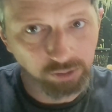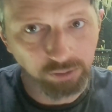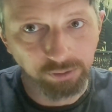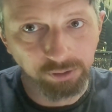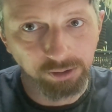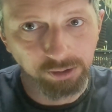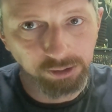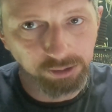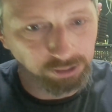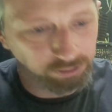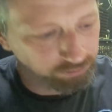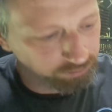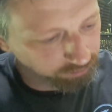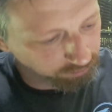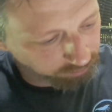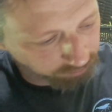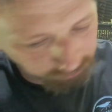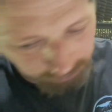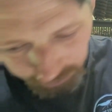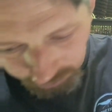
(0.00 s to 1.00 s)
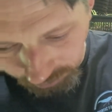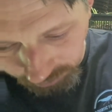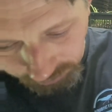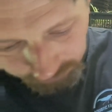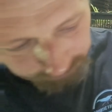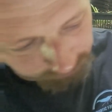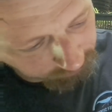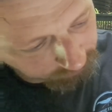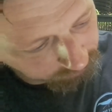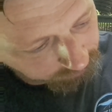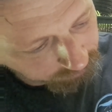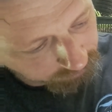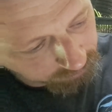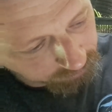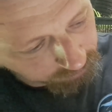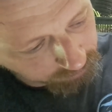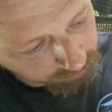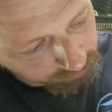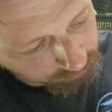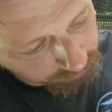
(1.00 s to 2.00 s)
So what I'm going to do is I'm going to get hold of it,
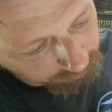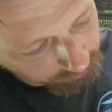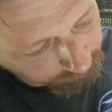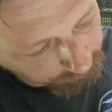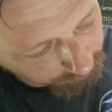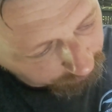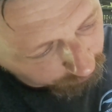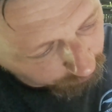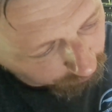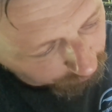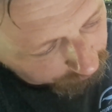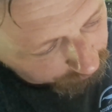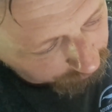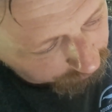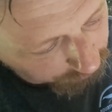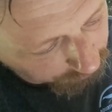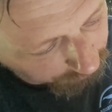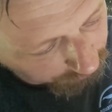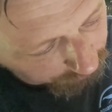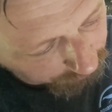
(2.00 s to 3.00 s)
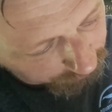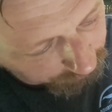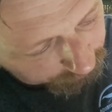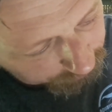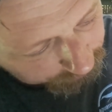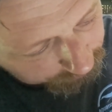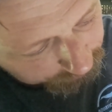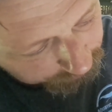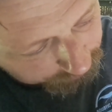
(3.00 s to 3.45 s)
give it one turn.